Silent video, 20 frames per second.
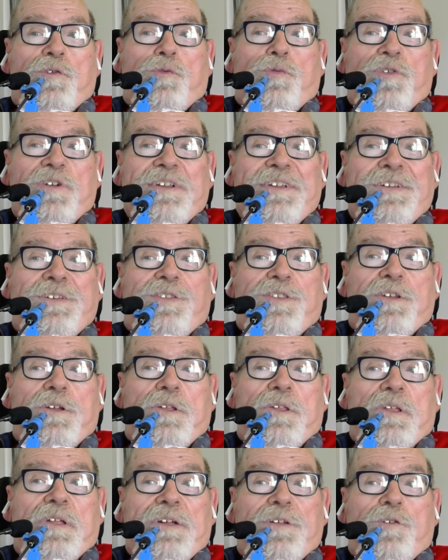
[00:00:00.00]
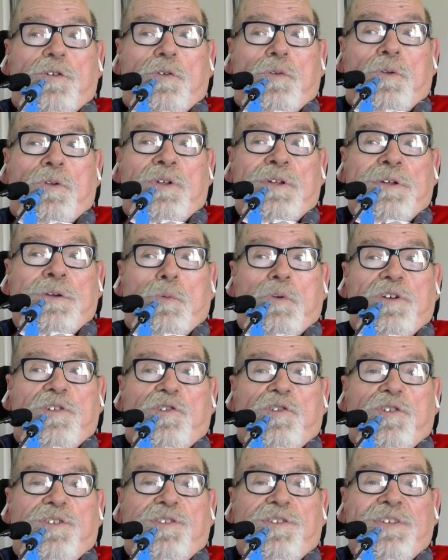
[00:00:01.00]
tricky theological
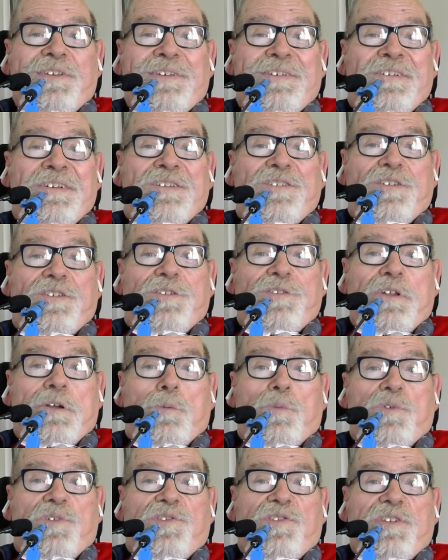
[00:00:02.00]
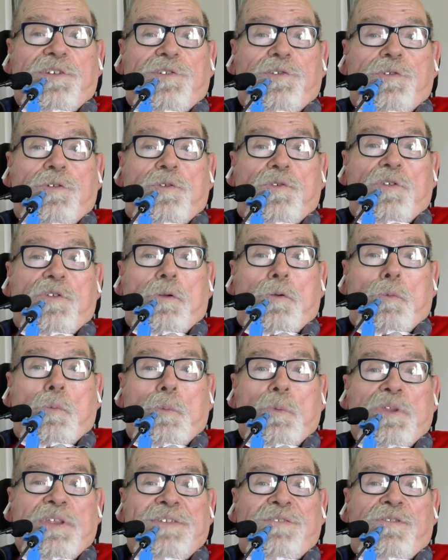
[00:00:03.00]
questions since I was six years
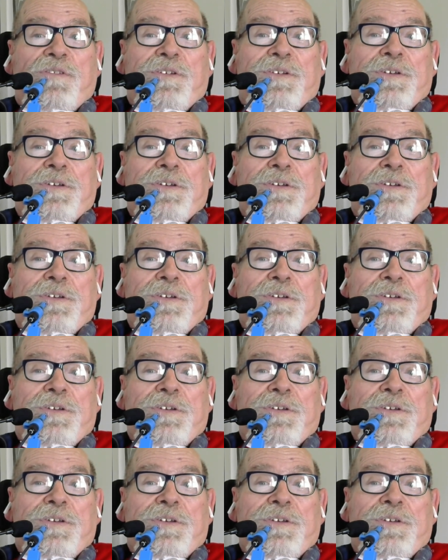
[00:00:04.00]
old.